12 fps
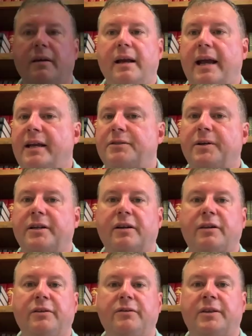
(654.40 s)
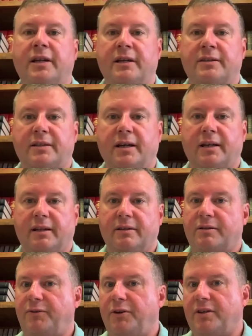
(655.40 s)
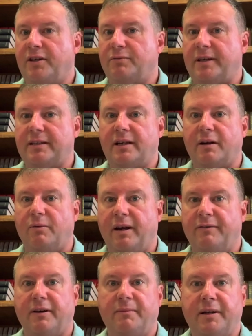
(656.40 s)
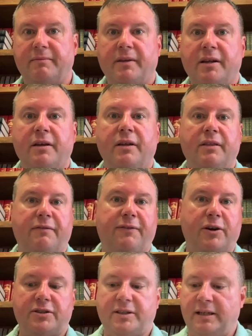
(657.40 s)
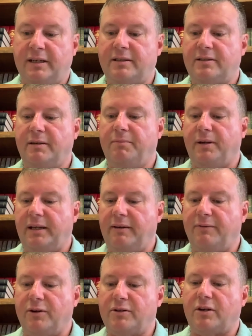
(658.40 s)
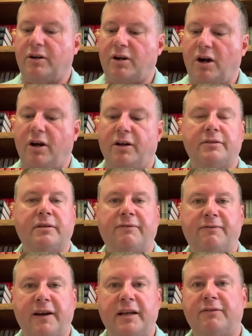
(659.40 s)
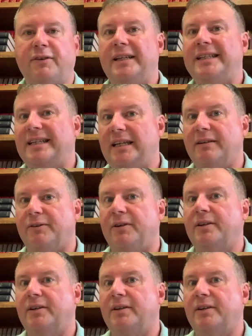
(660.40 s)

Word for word: As we conclude today's study, there's a few things we can take away from it. The first is that believers are called to faithfully deliver